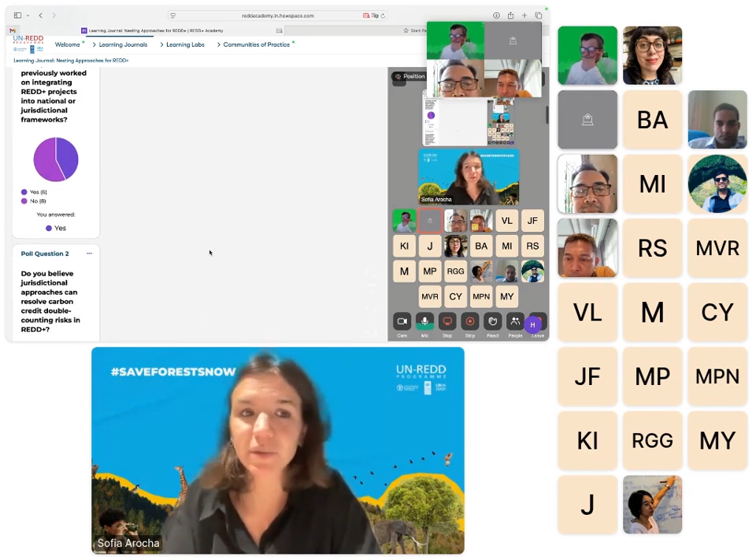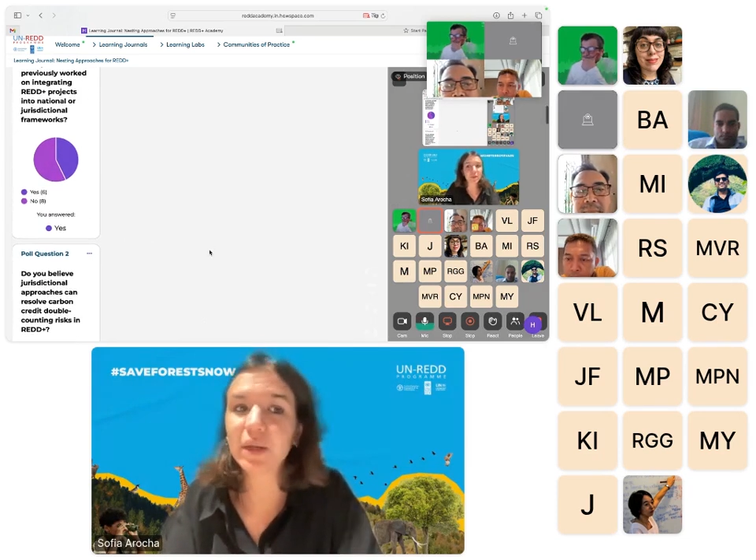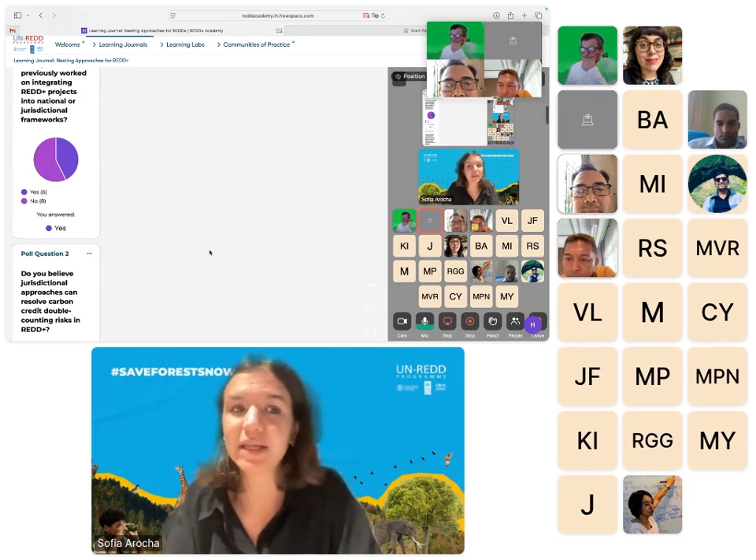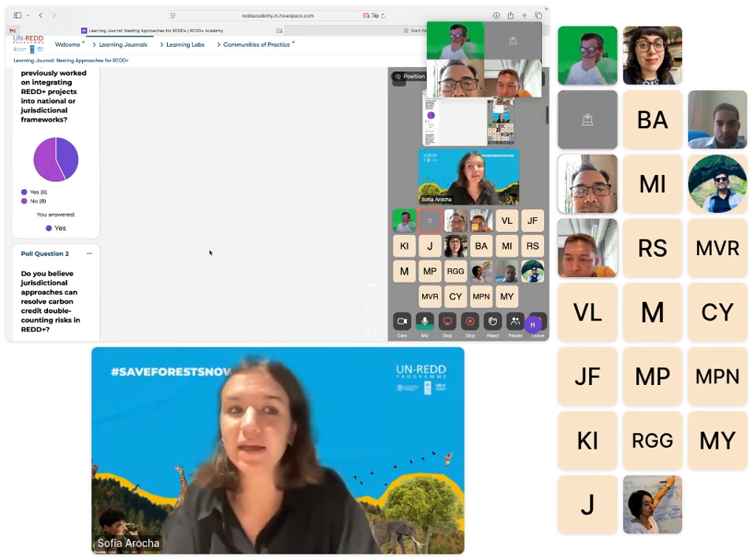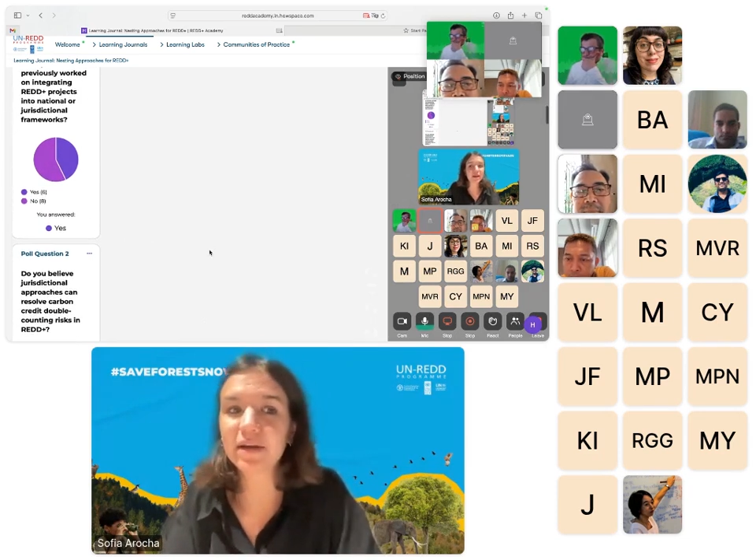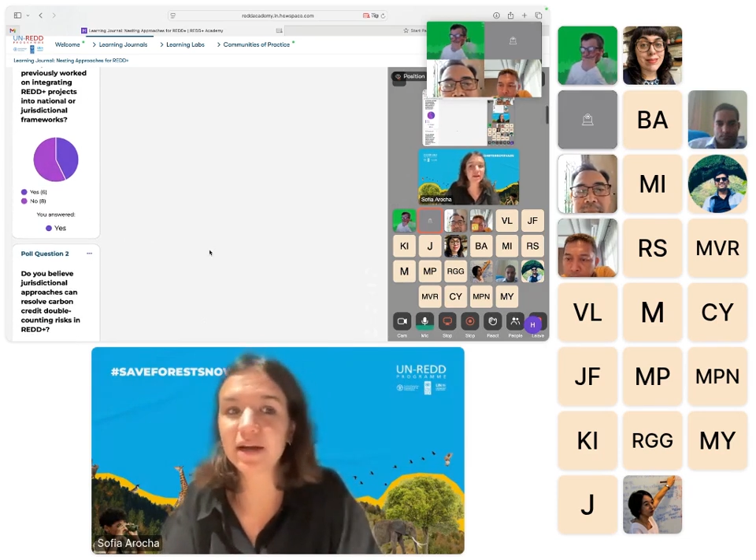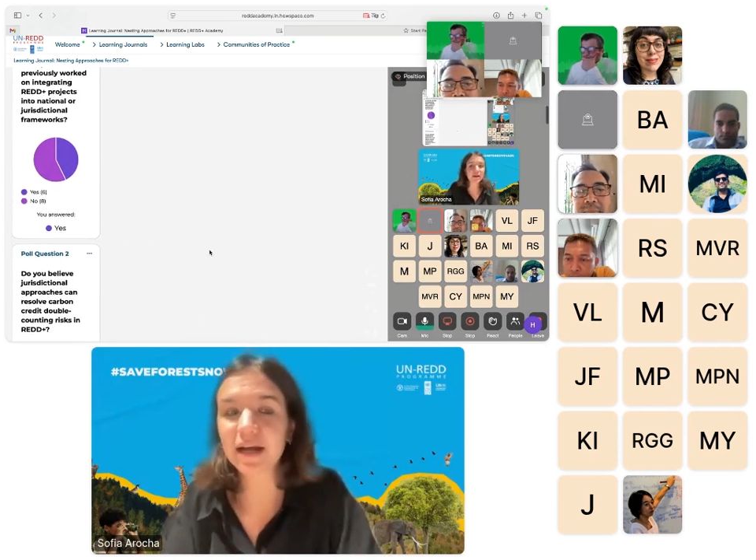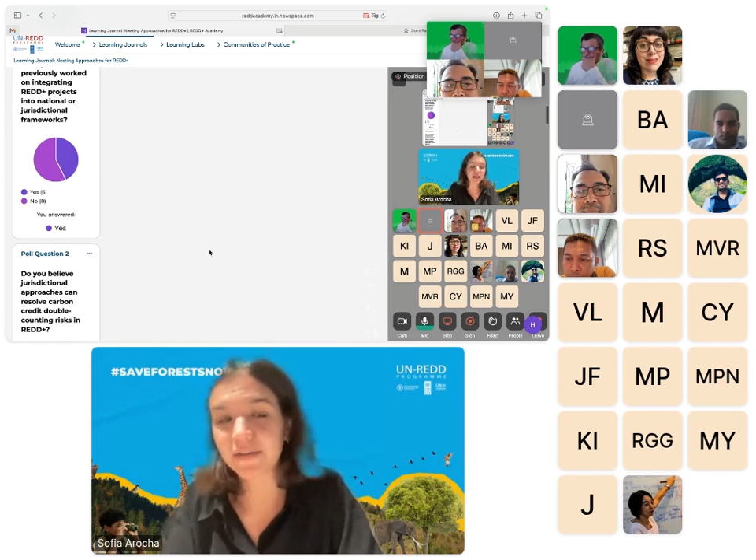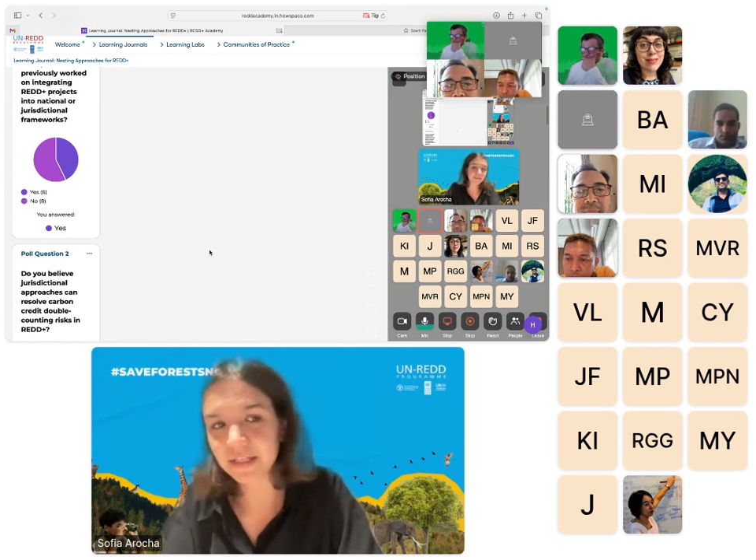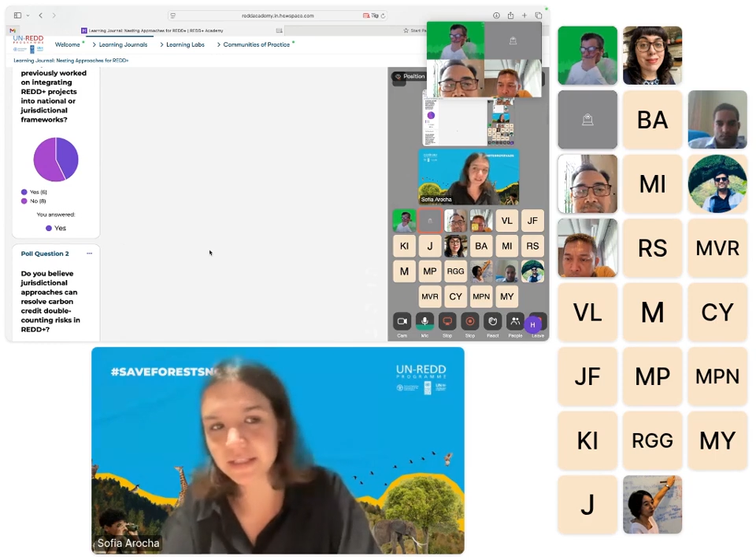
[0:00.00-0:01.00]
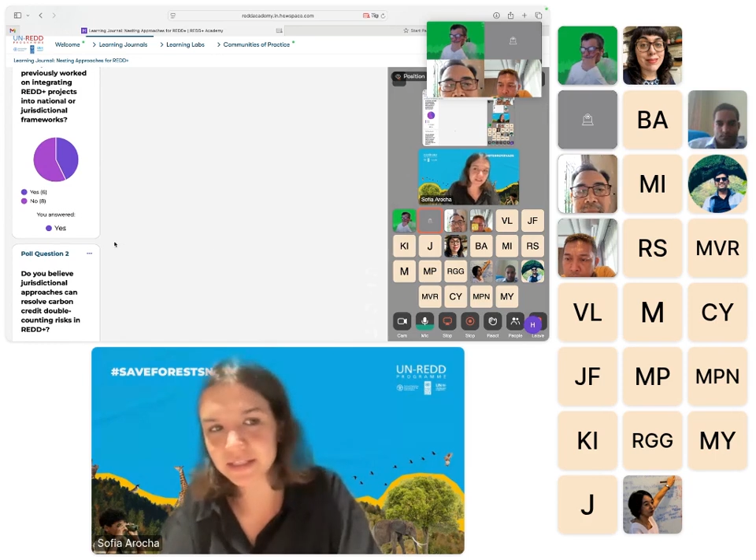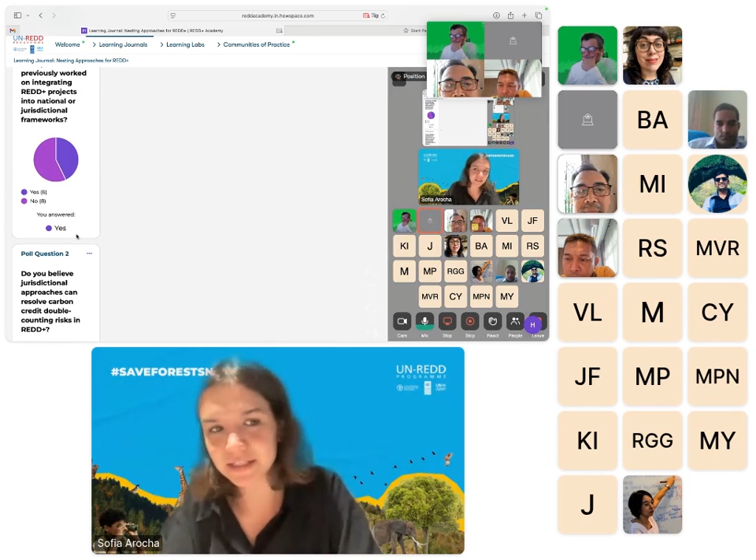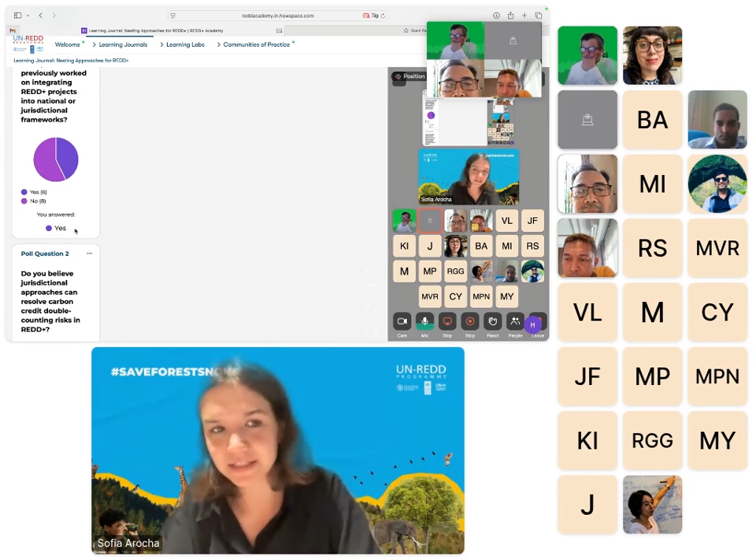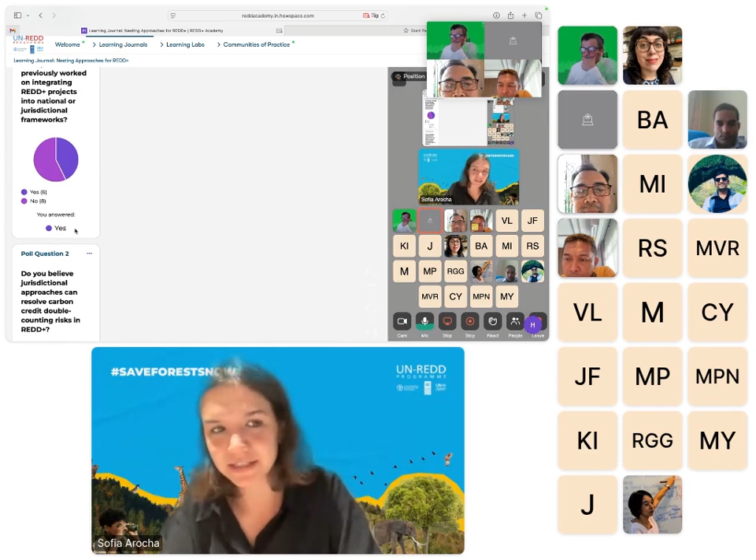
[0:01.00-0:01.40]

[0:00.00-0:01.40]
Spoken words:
while the other haven't.